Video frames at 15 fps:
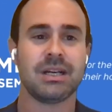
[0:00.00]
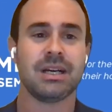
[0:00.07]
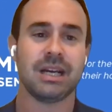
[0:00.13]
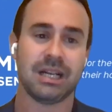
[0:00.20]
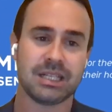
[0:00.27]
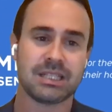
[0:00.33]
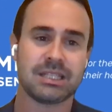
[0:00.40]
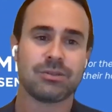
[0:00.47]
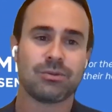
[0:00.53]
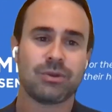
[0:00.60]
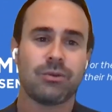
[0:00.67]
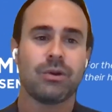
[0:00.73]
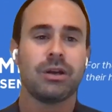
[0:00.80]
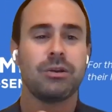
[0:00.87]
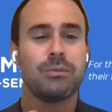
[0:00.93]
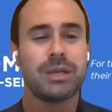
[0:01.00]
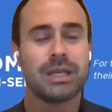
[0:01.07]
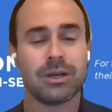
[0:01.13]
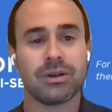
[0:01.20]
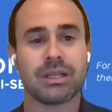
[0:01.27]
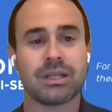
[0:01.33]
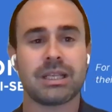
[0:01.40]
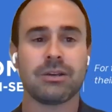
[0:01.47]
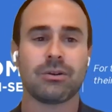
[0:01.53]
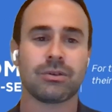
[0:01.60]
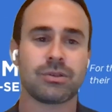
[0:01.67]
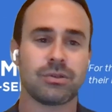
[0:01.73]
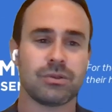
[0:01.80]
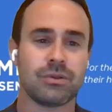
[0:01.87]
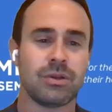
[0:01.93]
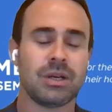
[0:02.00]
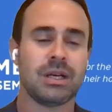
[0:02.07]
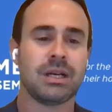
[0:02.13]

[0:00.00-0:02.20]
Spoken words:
And this is why we're in a minority also